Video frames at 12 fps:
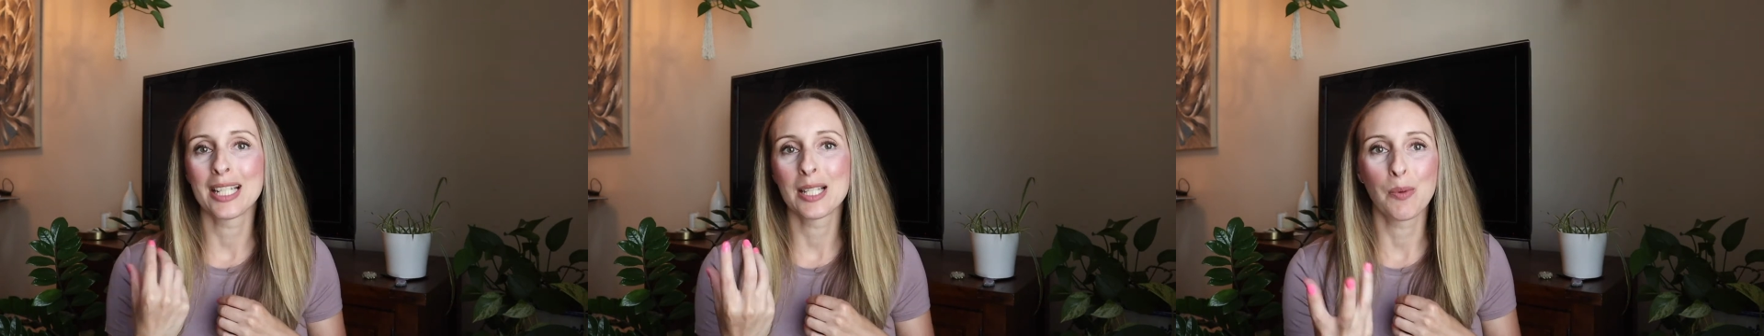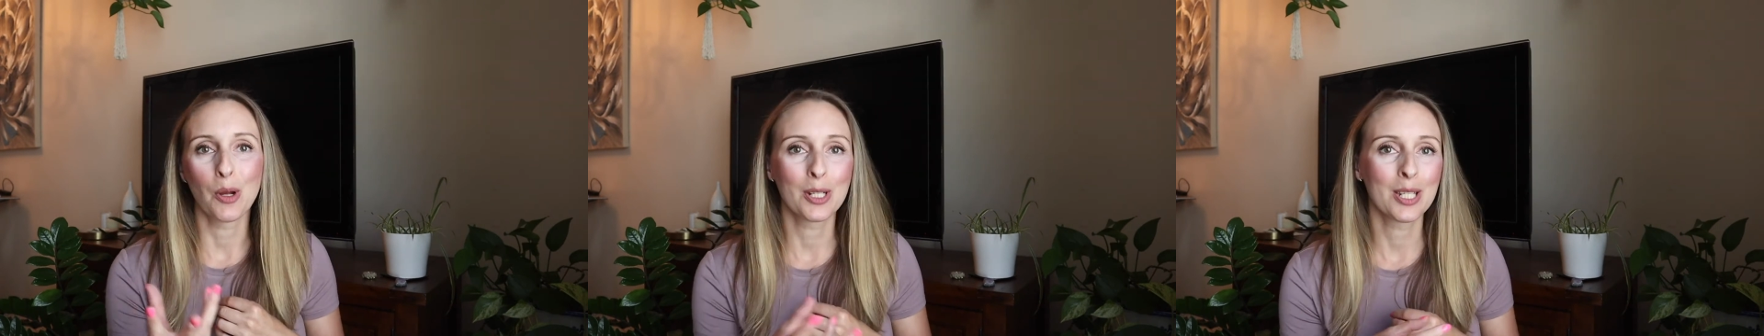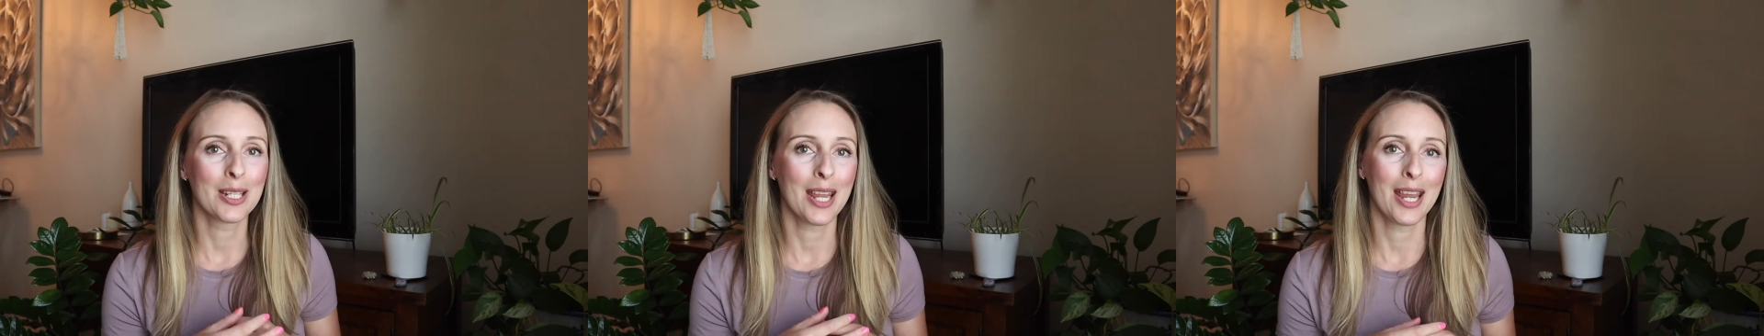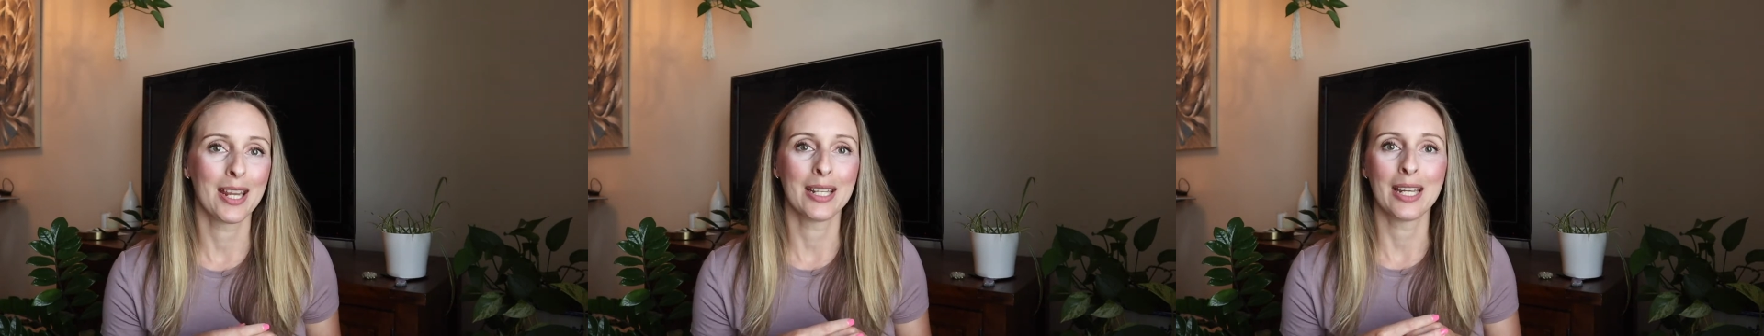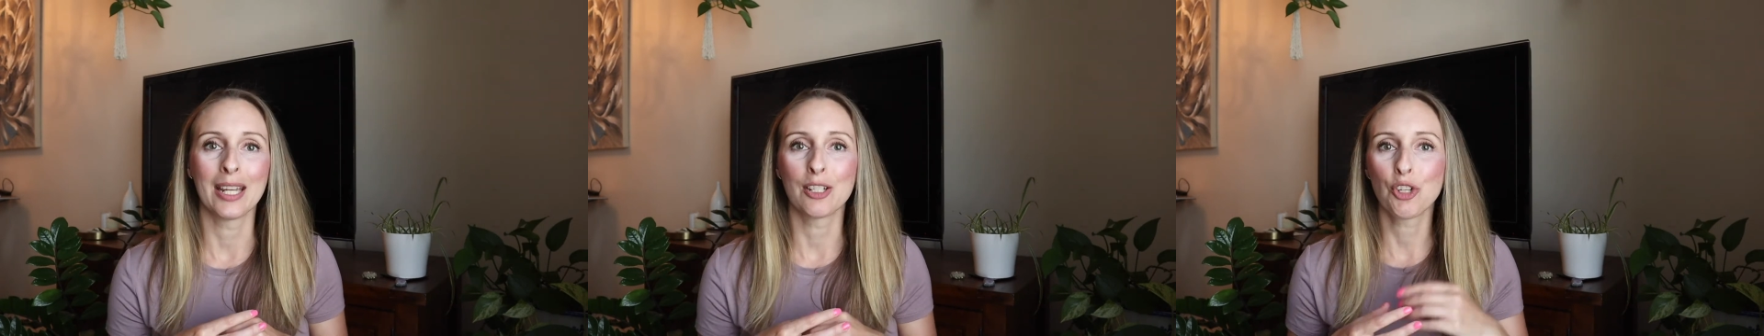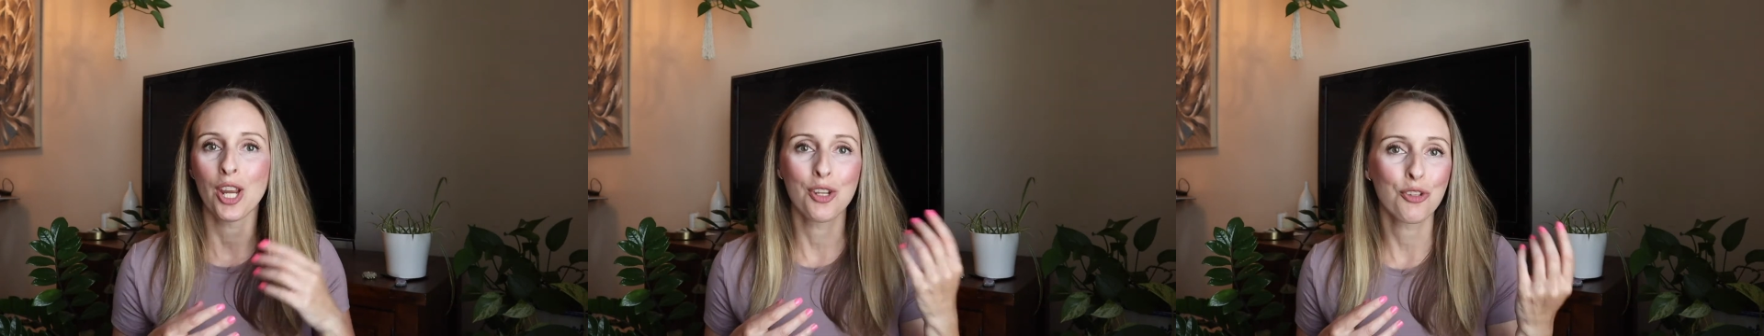spontaneity,
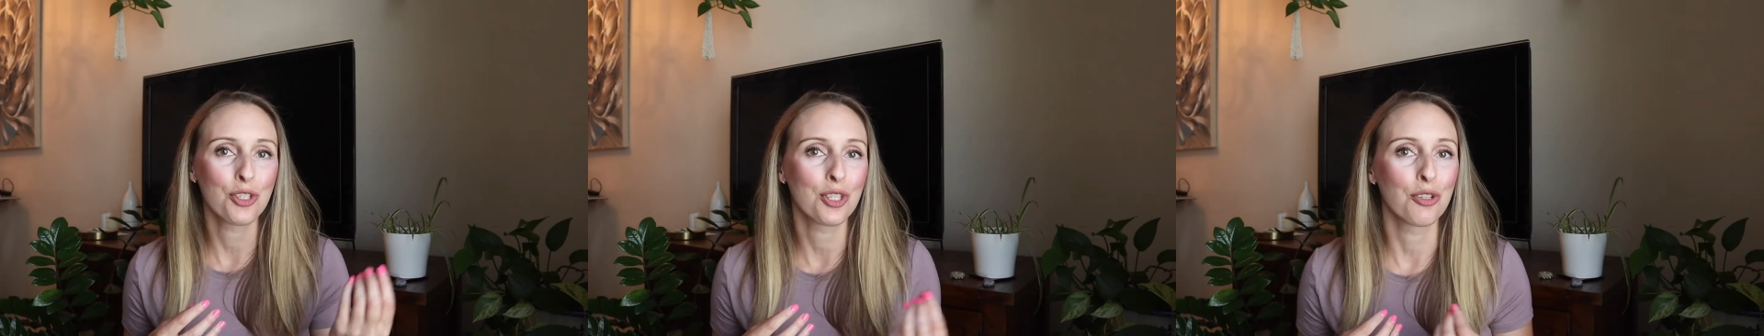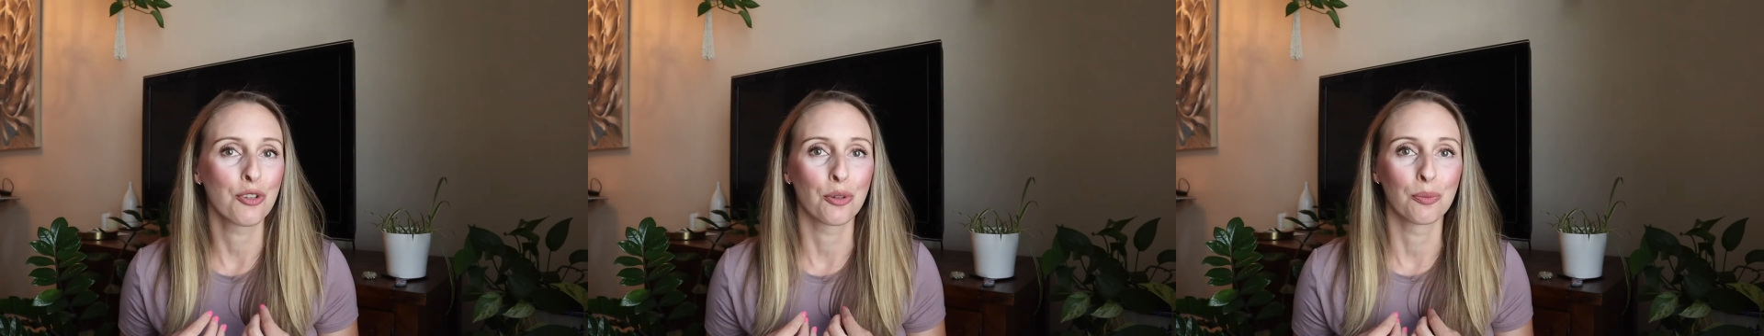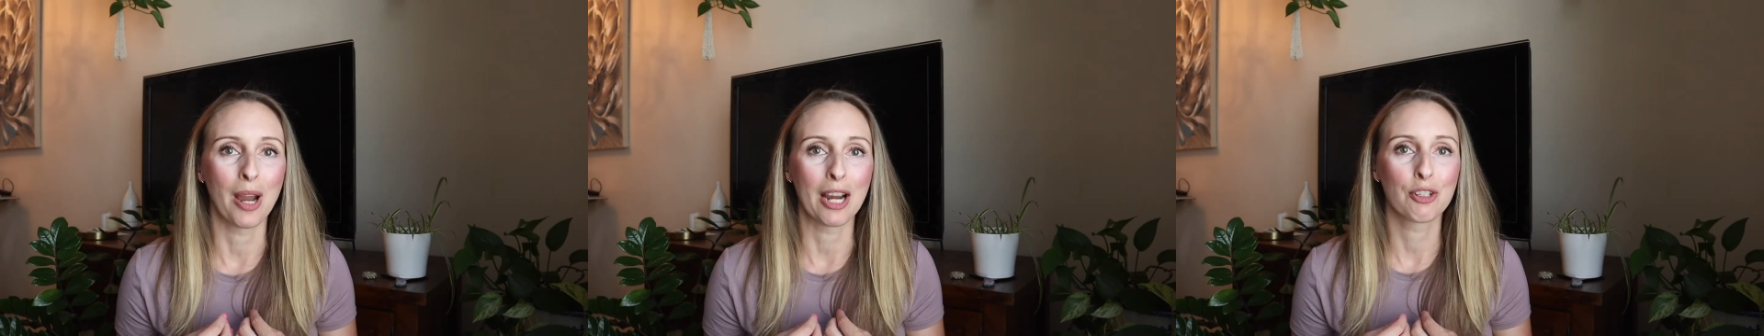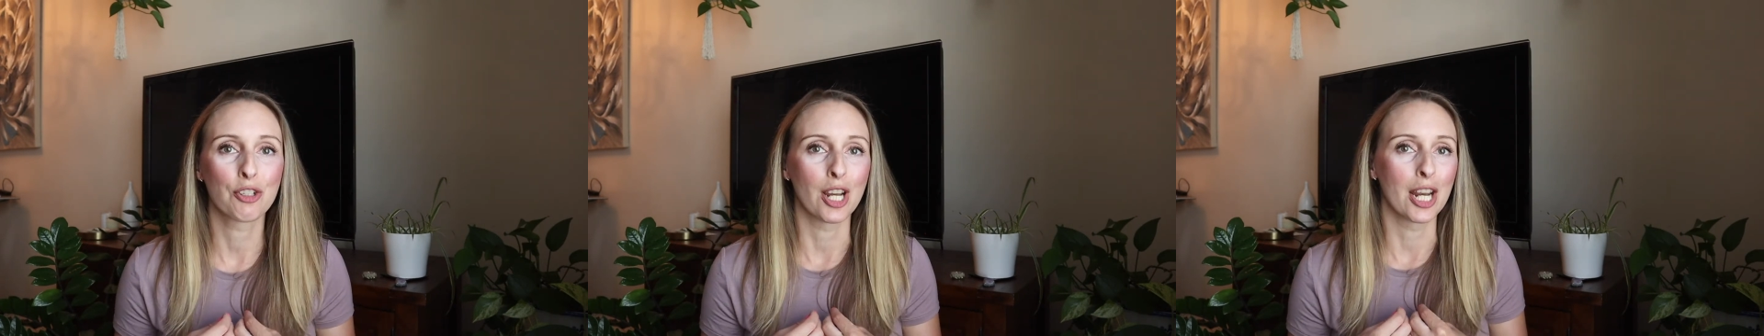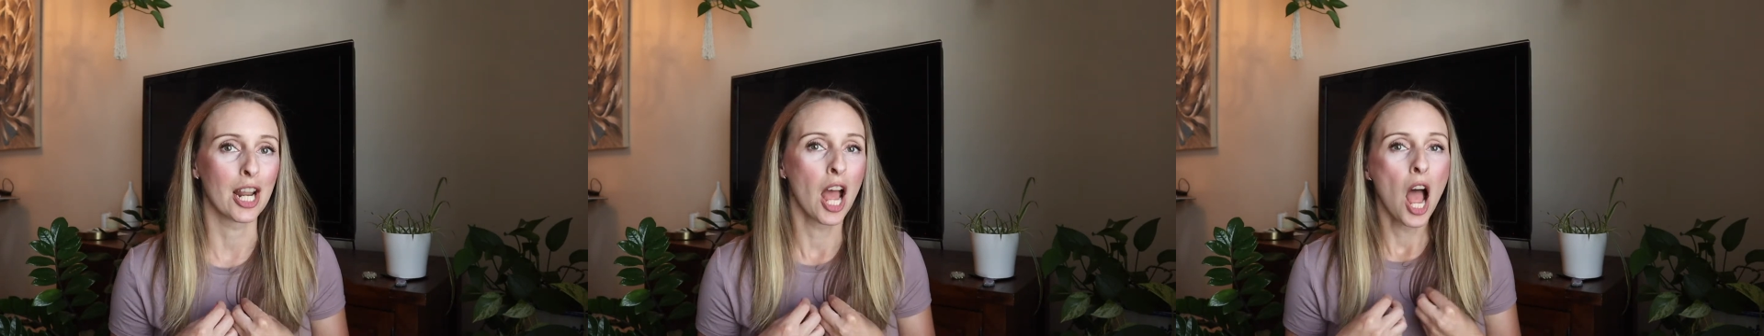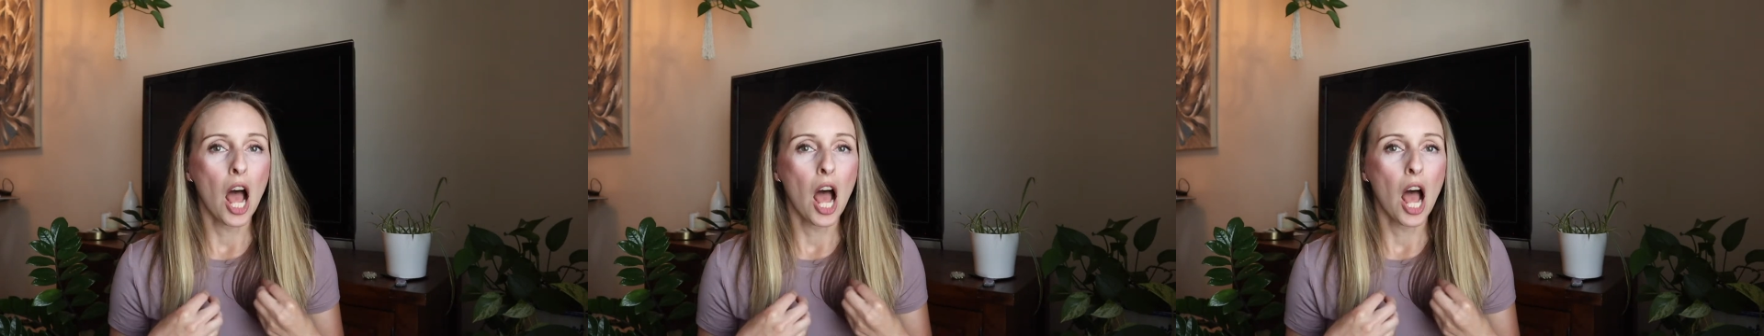changes in direction,